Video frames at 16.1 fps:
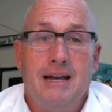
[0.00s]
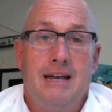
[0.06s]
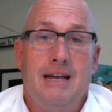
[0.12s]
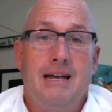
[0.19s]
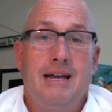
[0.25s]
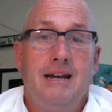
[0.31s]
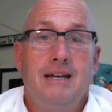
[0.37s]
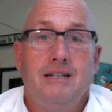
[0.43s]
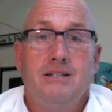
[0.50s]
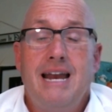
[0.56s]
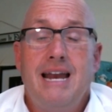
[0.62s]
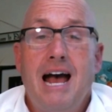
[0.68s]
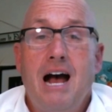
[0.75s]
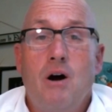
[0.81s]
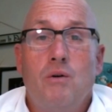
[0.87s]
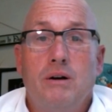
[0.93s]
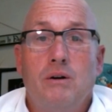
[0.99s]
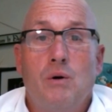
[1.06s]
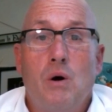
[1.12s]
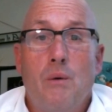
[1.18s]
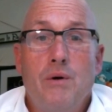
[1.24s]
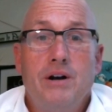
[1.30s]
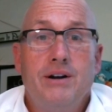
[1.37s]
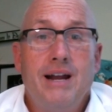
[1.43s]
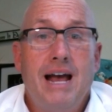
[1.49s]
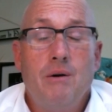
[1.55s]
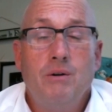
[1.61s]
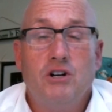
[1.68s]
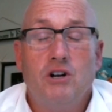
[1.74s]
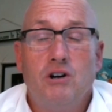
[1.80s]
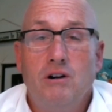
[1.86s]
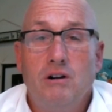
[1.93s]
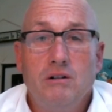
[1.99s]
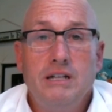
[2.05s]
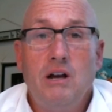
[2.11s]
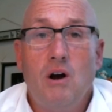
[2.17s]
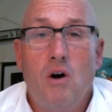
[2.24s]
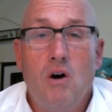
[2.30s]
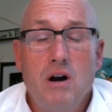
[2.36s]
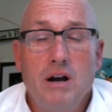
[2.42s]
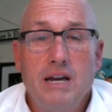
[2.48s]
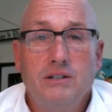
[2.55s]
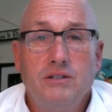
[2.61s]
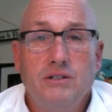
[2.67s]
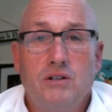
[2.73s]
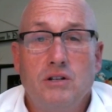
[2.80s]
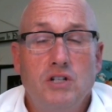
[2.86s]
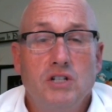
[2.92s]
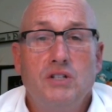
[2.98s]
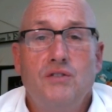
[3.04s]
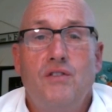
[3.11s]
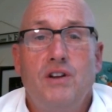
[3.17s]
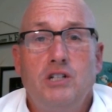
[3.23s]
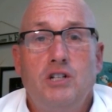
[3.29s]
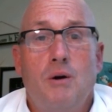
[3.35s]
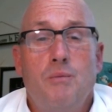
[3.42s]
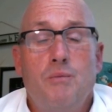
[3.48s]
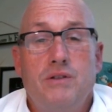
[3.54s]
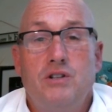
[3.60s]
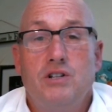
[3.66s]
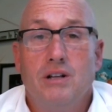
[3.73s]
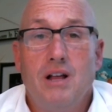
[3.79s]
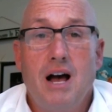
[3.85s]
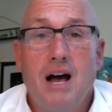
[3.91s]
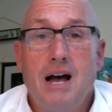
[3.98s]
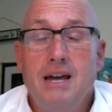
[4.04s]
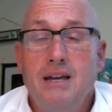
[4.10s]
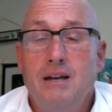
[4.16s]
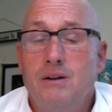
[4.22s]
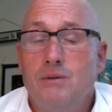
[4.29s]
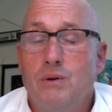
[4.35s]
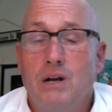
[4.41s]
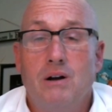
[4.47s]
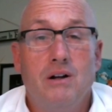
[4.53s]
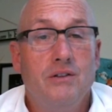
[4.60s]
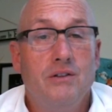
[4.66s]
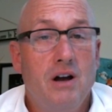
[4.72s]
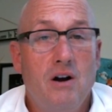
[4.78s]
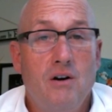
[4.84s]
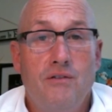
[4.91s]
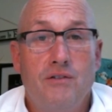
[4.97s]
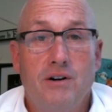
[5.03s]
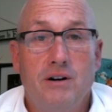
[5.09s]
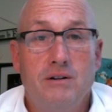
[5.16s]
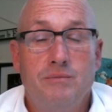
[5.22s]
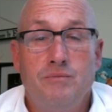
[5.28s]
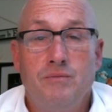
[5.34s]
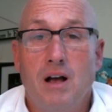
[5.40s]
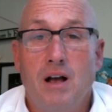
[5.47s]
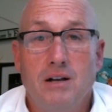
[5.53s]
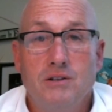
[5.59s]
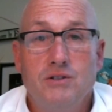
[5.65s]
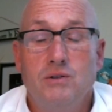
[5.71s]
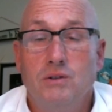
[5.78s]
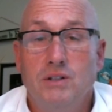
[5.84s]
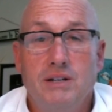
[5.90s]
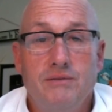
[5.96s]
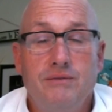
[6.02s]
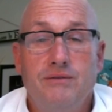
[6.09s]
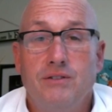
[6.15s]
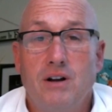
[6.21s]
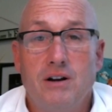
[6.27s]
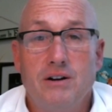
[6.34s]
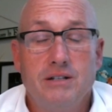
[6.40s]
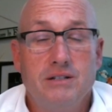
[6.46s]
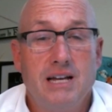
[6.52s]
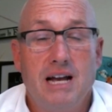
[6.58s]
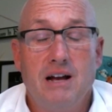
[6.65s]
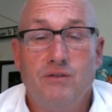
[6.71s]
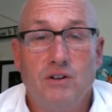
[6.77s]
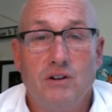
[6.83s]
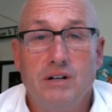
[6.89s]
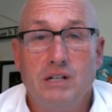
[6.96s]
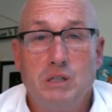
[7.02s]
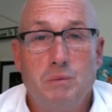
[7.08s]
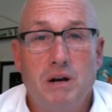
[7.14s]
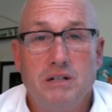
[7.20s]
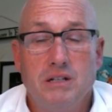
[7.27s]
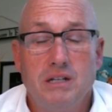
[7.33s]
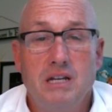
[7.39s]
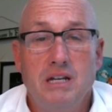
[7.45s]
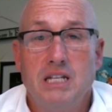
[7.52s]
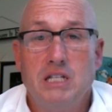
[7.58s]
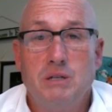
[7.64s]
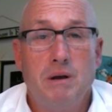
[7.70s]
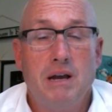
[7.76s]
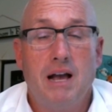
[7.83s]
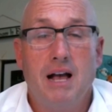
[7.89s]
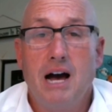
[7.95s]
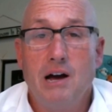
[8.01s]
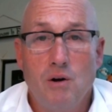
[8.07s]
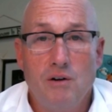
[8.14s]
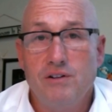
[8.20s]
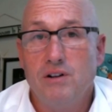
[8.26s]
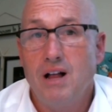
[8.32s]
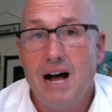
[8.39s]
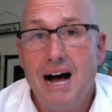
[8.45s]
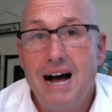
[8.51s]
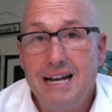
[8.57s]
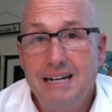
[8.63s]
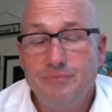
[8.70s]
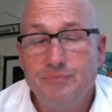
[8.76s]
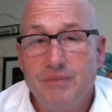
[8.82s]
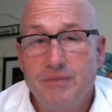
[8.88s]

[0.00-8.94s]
It is now, we're now into early August, just finished up with July. We all know for us who live in Florida, South Florida especially, it's been god awful hot.